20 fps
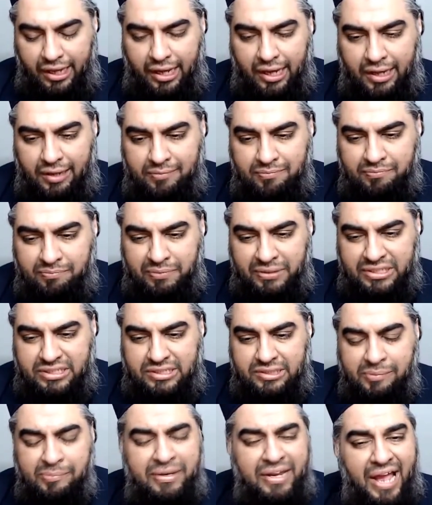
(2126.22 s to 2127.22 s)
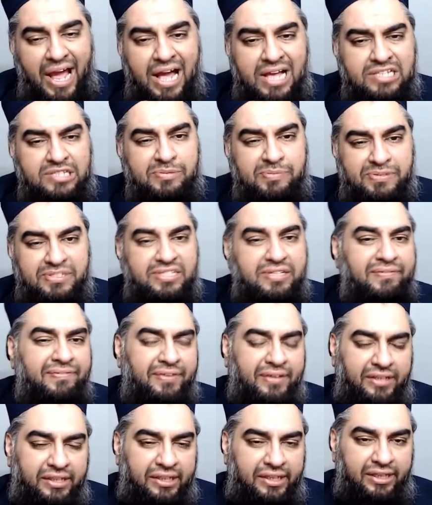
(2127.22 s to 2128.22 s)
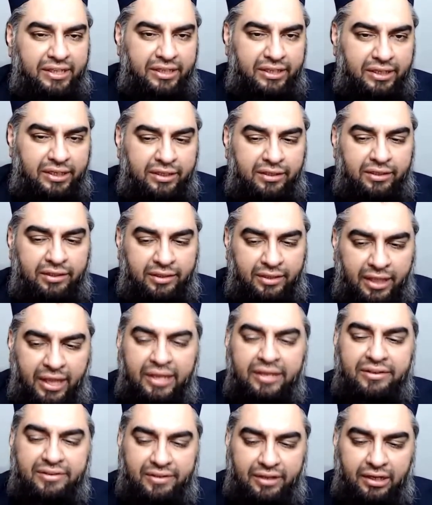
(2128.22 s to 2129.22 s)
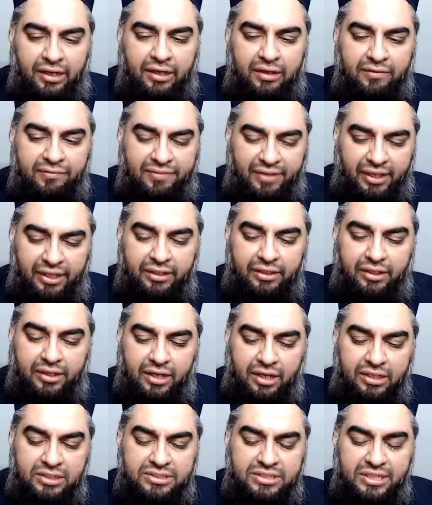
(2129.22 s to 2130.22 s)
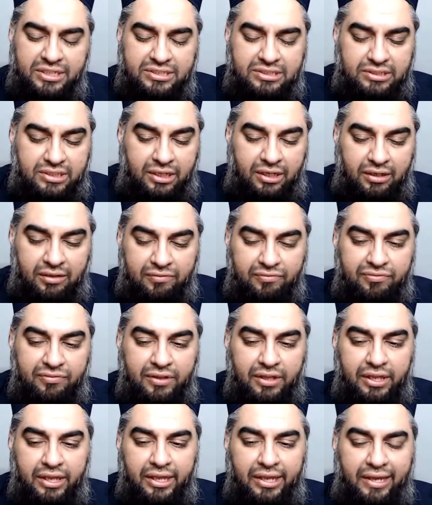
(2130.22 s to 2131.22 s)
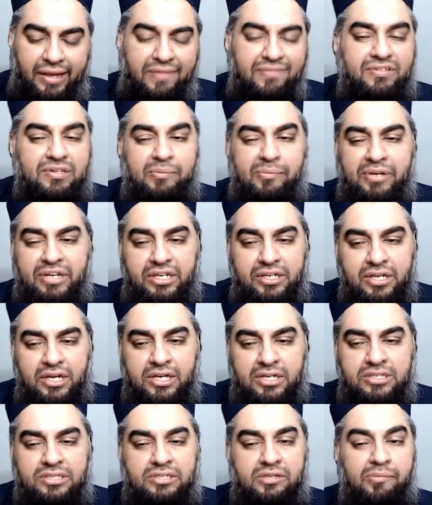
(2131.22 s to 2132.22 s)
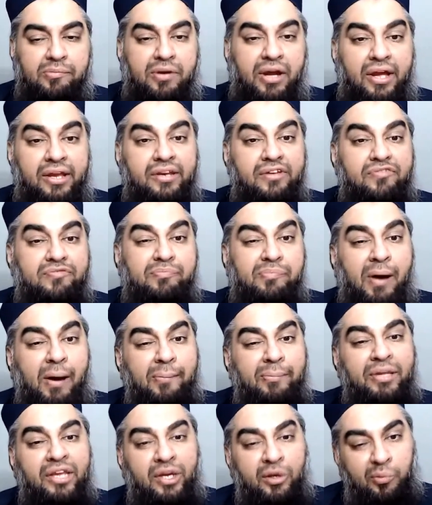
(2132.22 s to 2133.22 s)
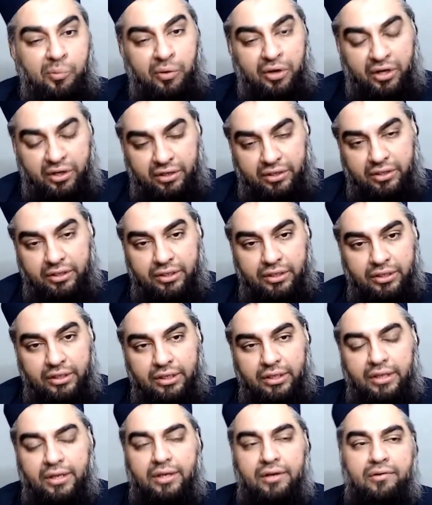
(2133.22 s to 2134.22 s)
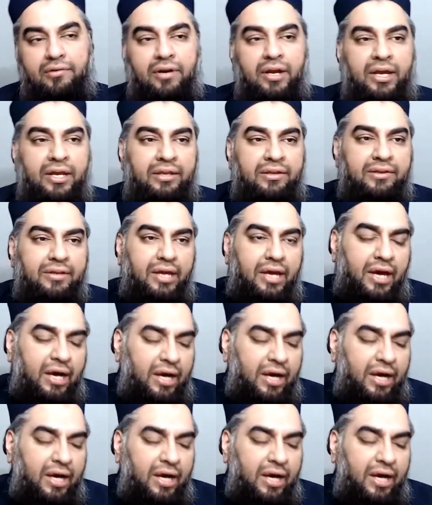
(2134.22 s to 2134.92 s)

But somebody asked specifically in light of, in the context of, if somebody does some kind of public work, right?